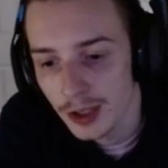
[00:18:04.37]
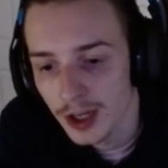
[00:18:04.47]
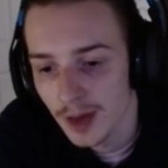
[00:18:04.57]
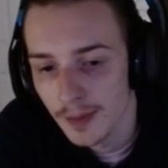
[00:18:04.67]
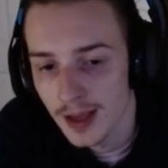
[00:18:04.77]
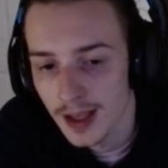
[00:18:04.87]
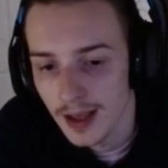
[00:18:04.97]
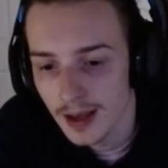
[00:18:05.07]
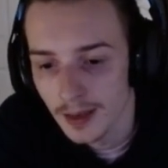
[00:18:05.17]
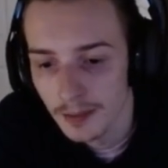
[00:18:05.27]
going to
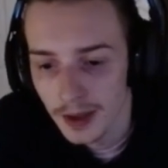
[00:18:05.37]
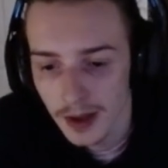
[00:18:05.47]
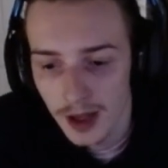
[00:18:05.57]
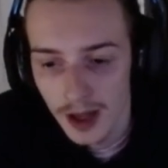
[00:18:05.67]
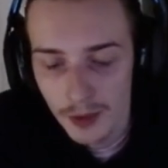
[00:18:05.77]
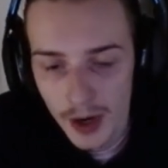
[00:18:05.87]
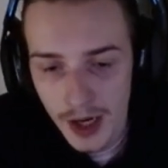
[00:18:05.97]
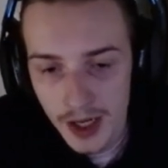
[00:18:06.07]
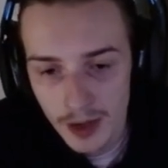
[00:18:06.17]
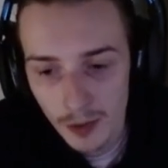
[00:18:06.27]
be
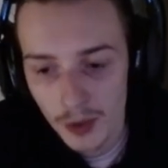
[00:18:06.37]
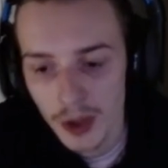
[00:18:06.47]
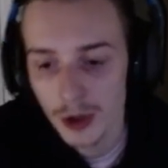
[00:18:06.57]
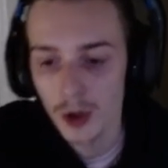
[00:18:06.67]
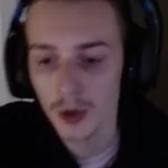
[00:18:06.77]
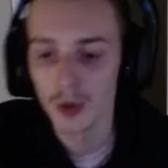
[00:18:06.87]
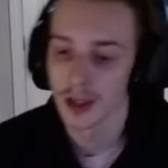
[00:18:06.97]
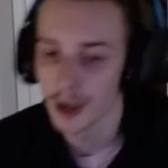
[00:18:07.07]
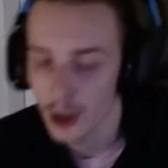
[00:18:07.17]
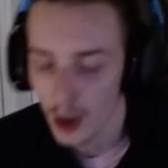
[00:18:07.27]
running when you go
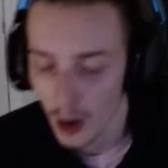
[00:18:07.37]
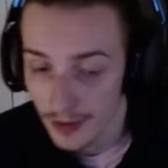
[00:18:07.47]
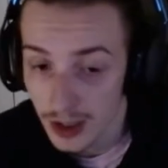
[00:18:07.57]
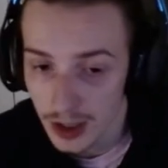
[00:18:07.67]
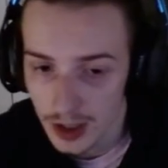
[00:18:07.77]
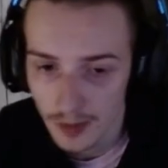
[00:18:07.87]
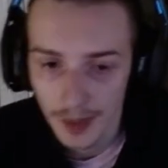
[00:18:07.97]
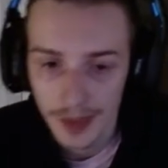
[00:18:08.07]
Dark Harvest.